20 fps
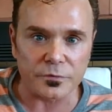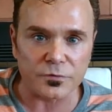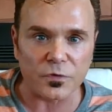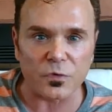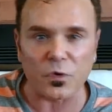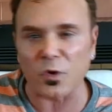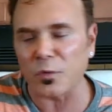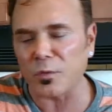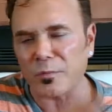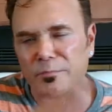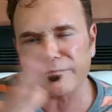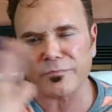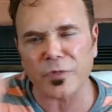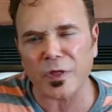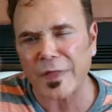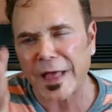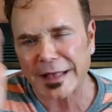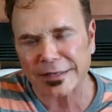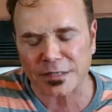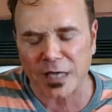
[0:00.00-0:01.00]
For
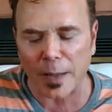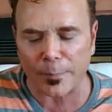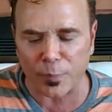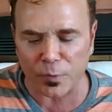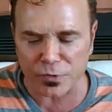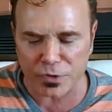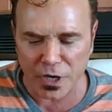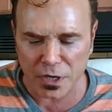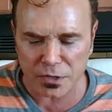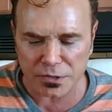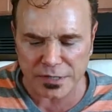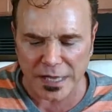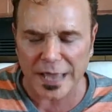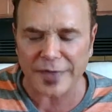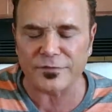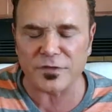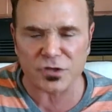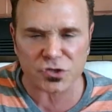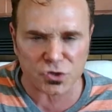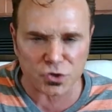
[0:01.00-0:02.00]
the last couple of years, I
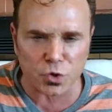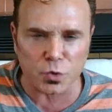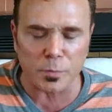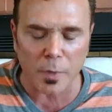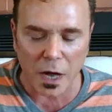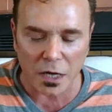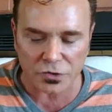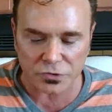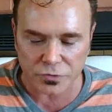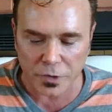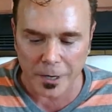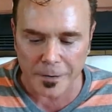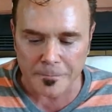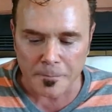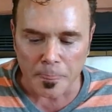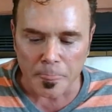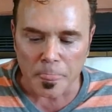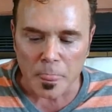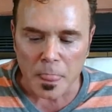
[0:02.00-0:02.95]
have this new mantra.